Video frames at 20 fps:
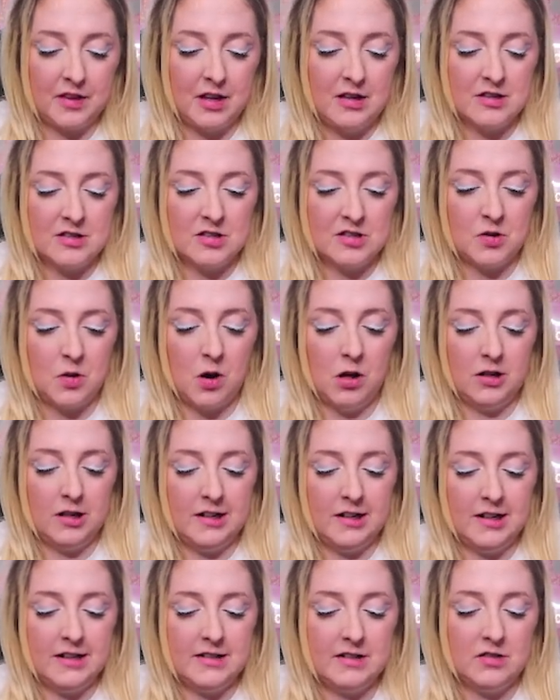So all I
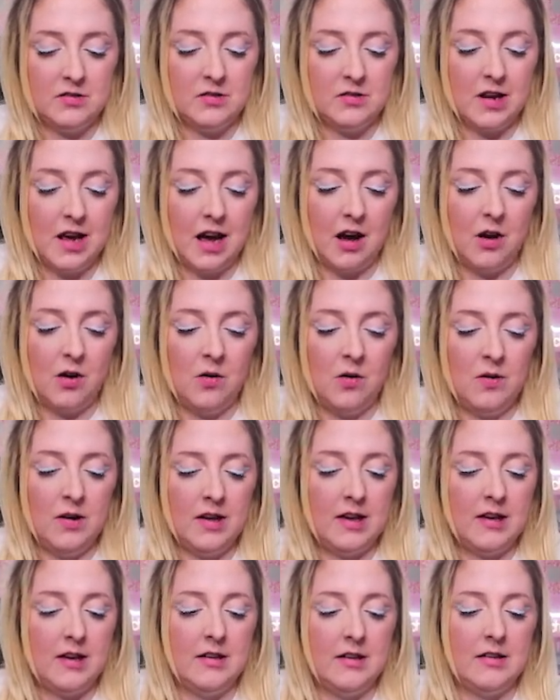need to do now
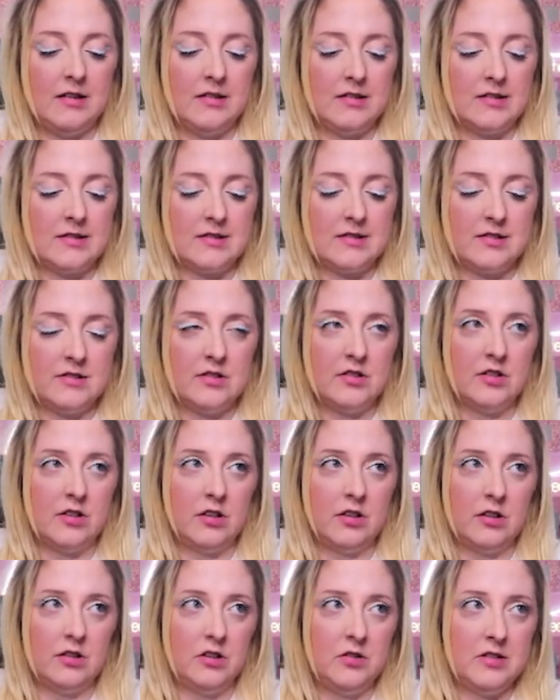is to
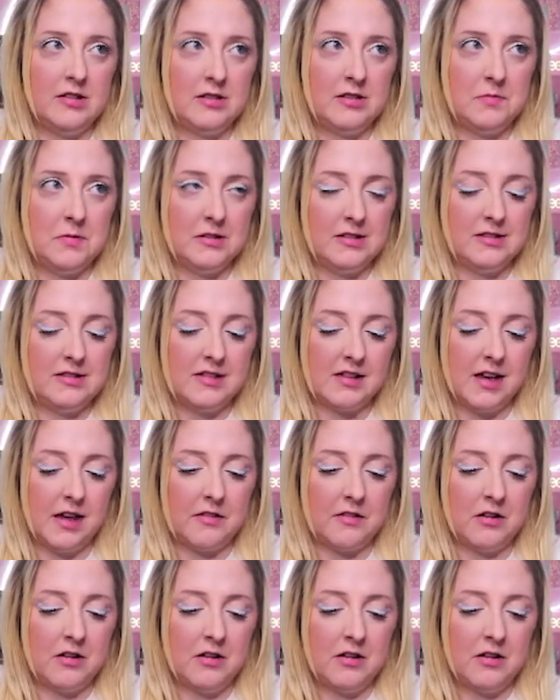glue these pieces together,